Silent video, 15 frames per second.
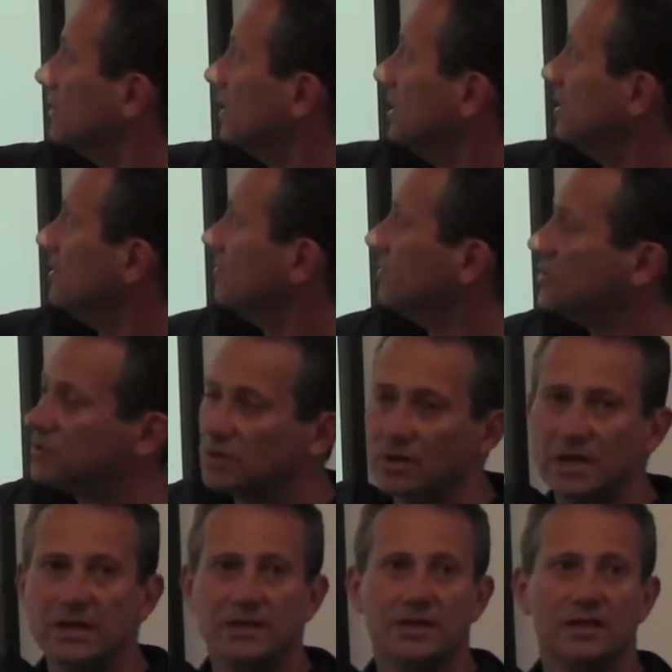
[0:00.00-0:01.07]

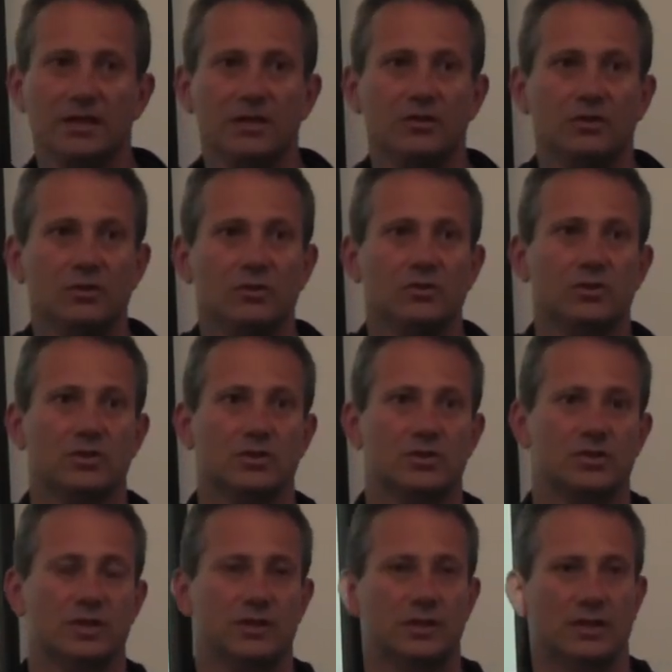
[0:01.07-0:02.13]
individual internet
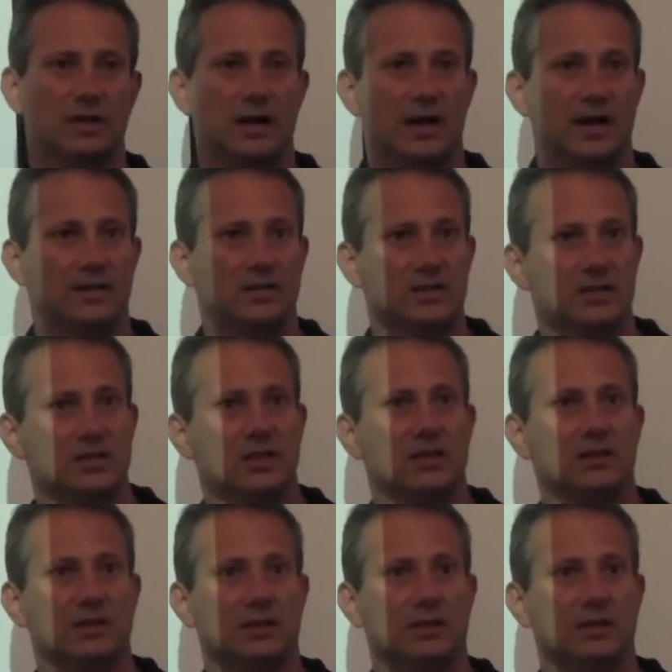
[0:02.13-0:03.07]
users that are accessing